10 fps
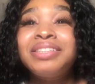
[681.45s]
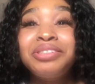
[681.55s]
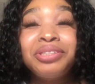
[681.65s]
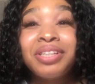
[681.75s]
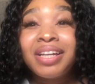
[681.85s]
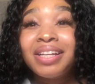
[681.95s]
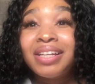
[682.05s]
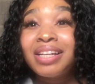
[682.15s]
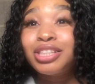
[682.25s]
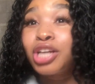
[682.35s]
You can
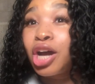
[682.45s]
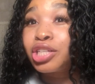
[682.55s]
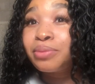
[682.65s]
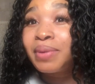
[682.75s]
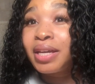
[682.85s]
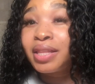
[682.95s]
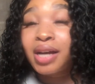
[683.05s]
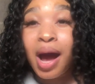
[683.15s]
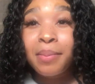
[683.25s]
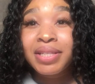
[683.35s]
talk to me in the
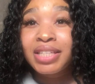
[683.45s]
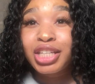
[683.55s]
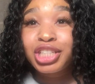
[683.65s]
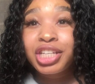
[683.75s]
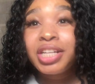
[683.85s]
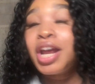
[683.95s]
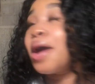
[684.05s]
comment section